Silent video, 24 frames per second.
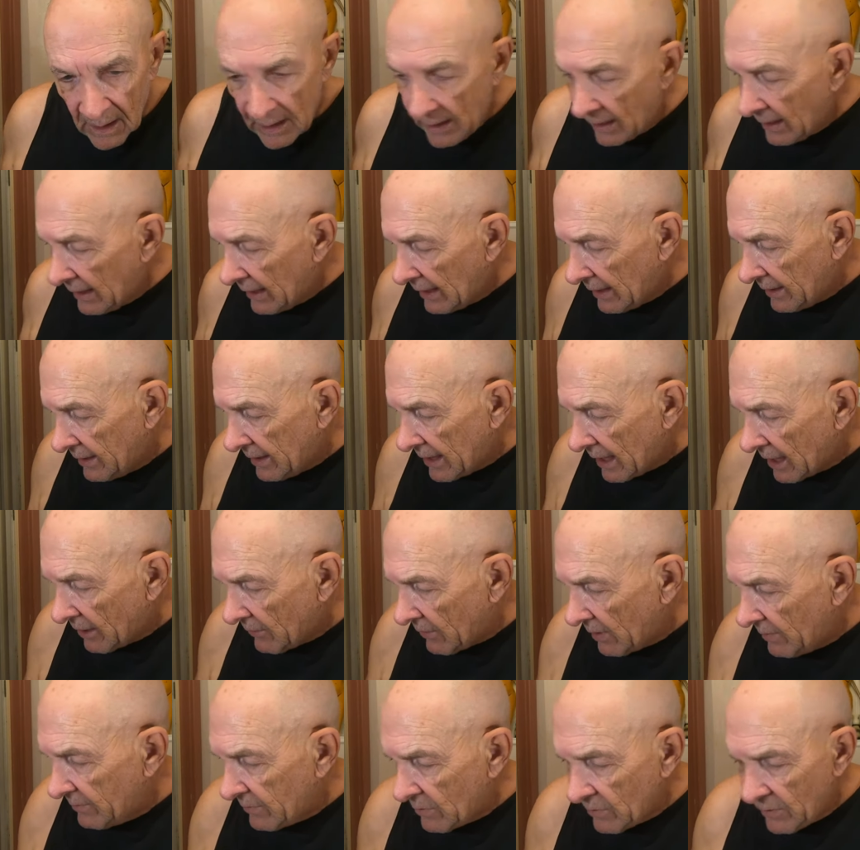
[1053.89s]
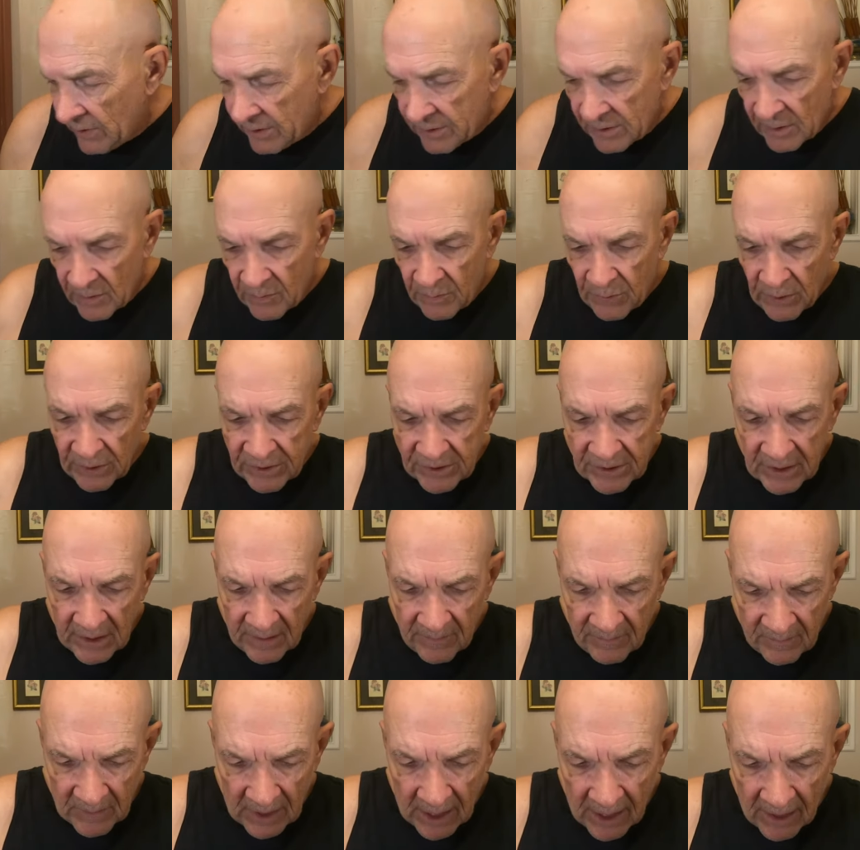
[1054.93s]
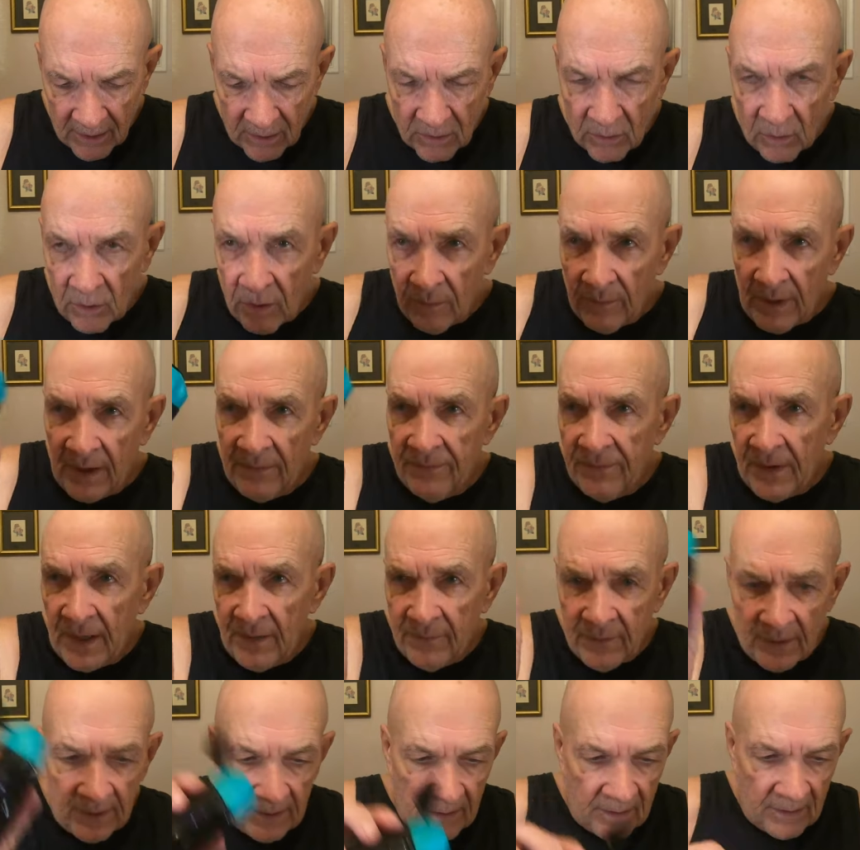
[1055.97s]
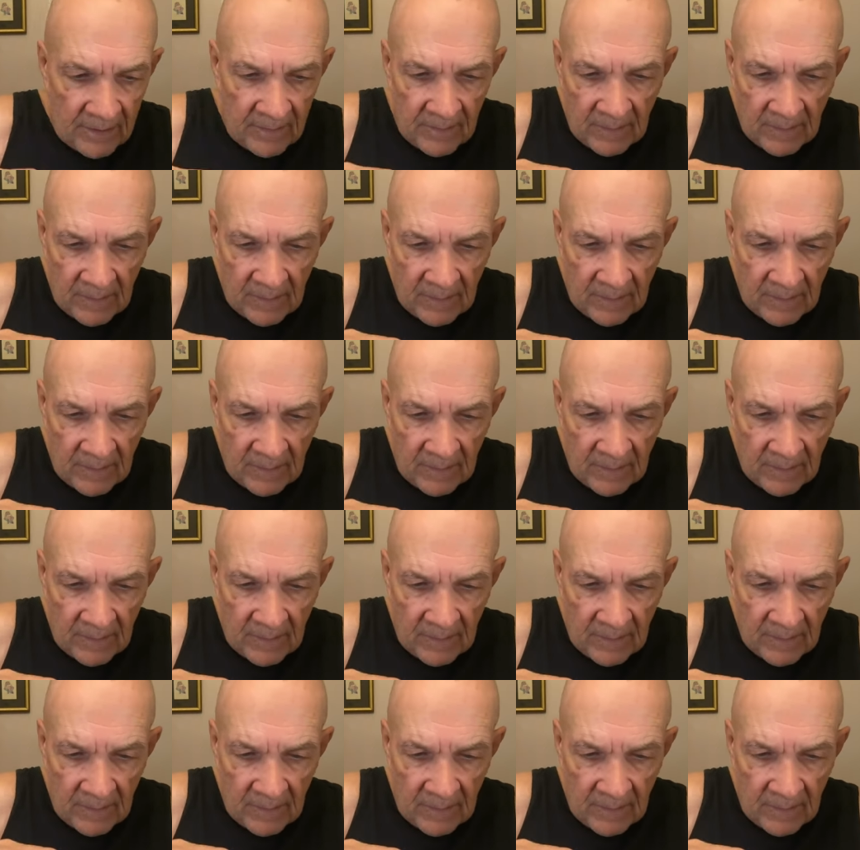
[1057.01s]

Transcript: And now I'm going to put some Arko, my favorite,